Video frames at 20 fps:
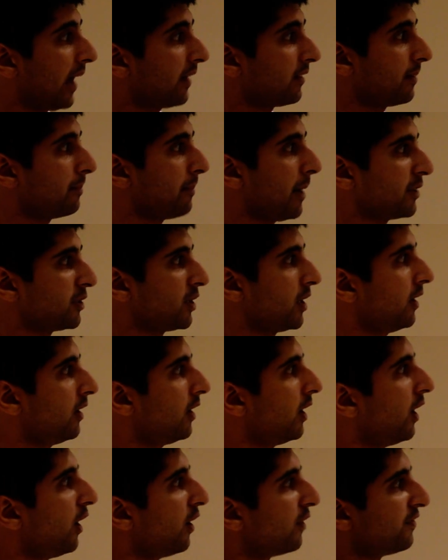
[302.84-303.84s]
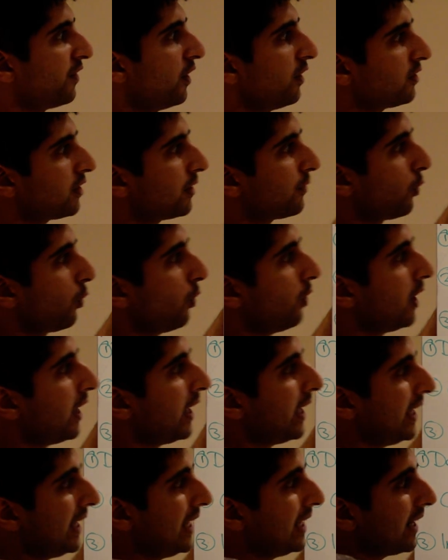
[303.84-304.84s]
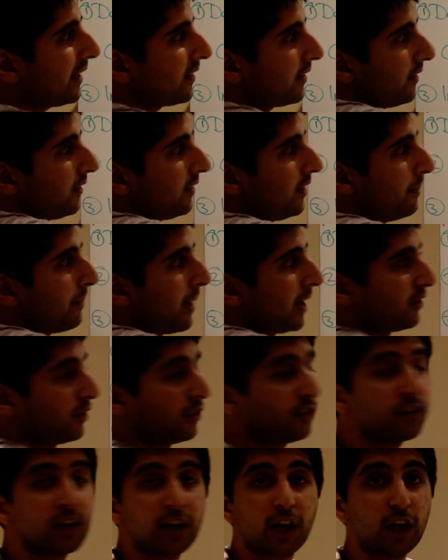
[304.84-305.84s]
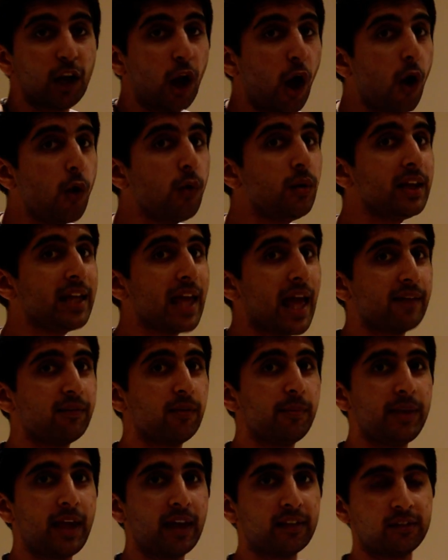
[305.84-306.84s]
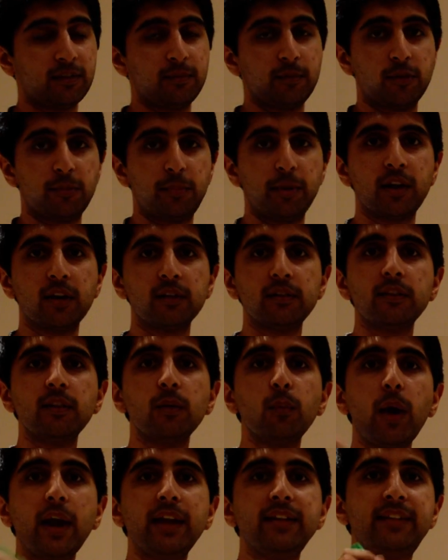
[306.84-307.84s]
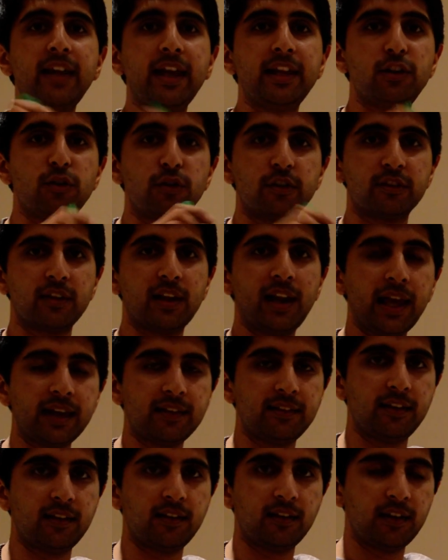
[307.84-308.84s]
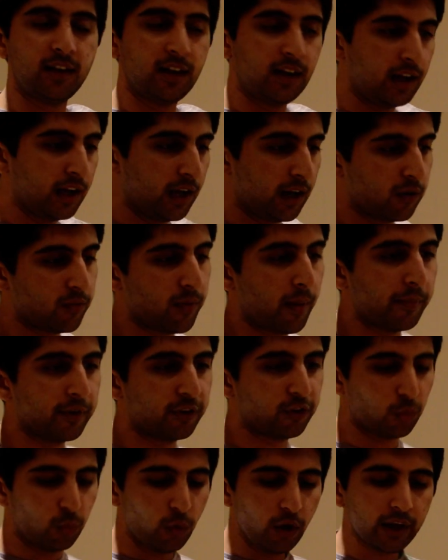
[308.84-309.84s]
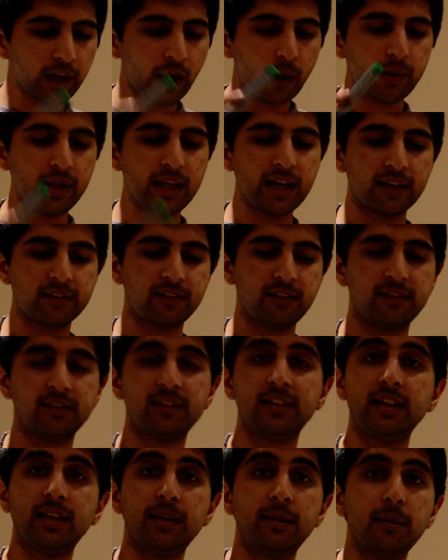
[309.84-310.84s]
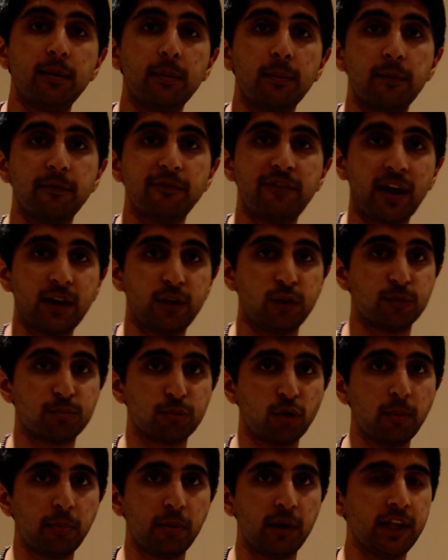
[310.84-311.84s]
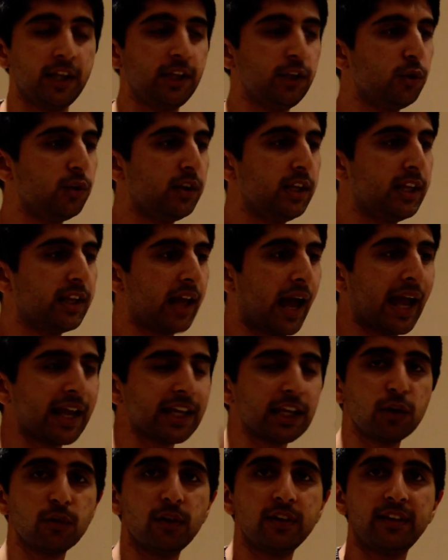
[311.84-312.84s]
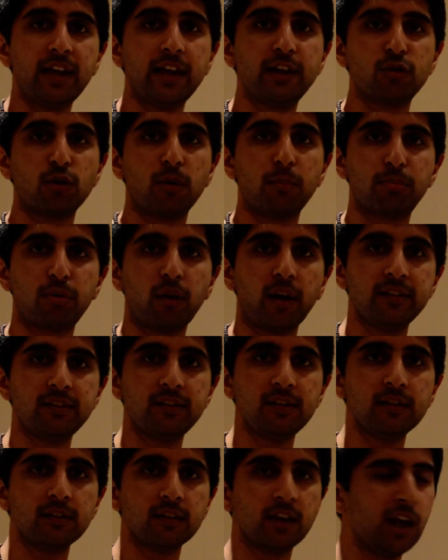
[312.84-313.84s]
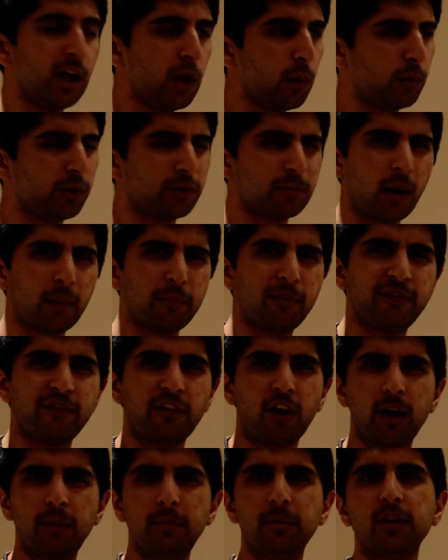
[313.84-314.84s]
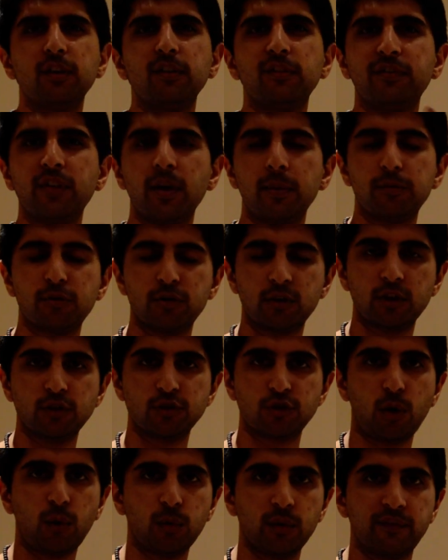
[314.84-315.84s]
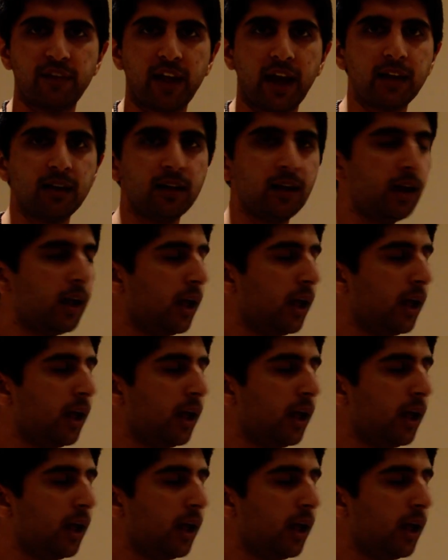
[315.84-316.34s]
as a measure. First of all, elasticity measures can only ever be estimates because of the way data is collected. Remember, to work out elasticity values properly, you need accurate data on prices, which might be fine because firms are in control of that,